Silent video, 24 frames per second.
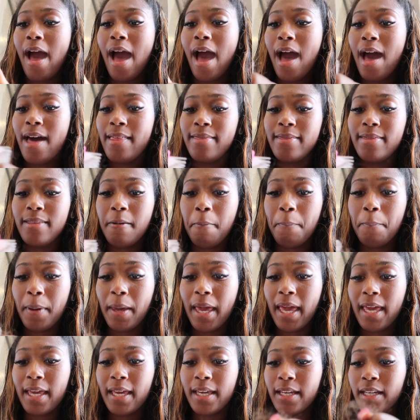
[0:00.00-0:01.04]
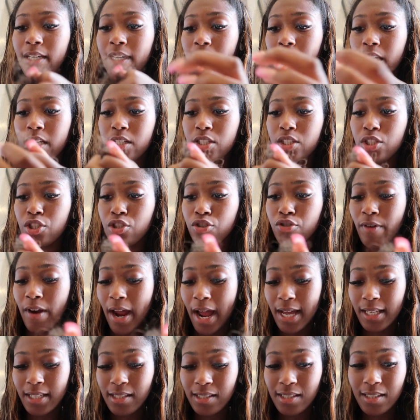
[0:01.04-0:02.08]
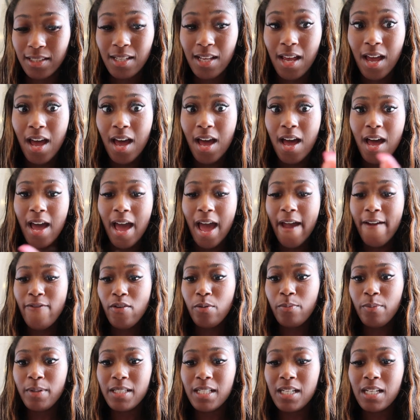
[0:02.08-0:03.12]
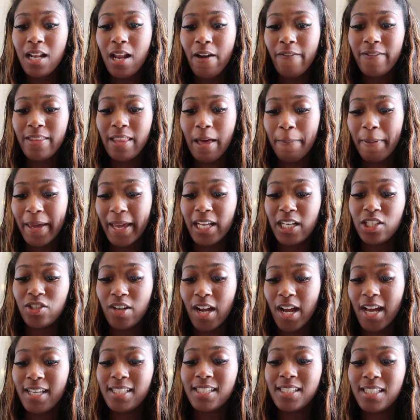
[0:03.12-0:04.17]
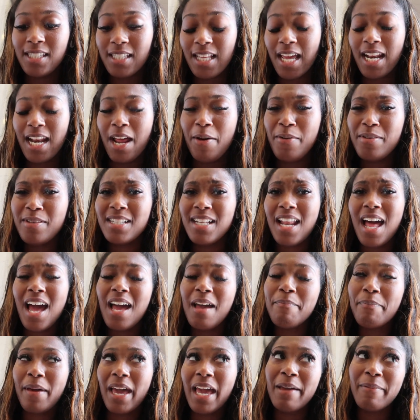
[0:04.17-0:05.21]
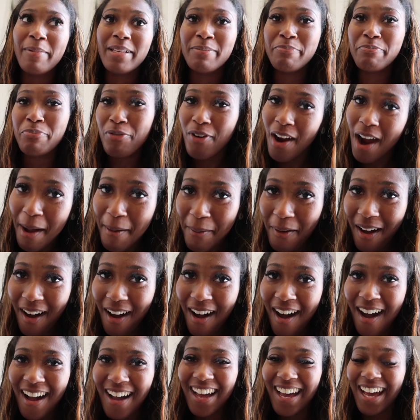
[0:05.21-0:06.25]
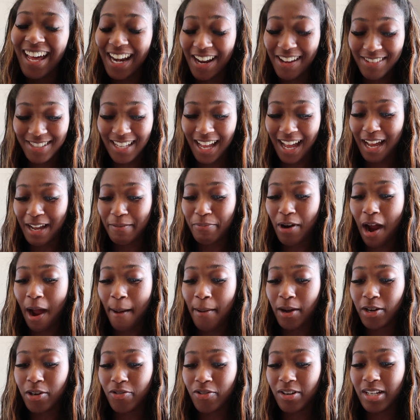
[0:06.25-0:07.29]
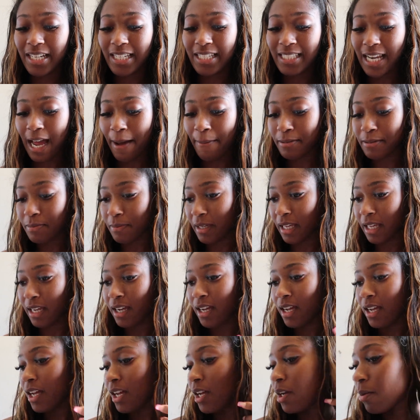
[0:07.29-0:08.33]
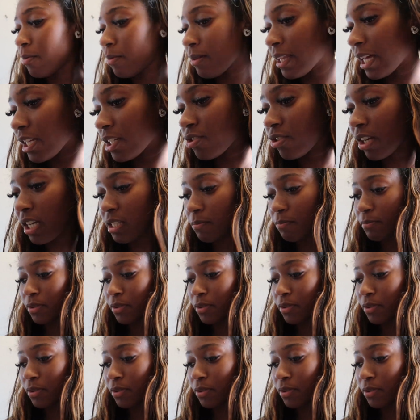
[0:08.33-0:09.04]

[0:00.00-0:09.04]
and the pink dress. Everyone was loving that pink dress, and I was like, babe, it's Primark. And I was like, Primark really dabbed me with that dress,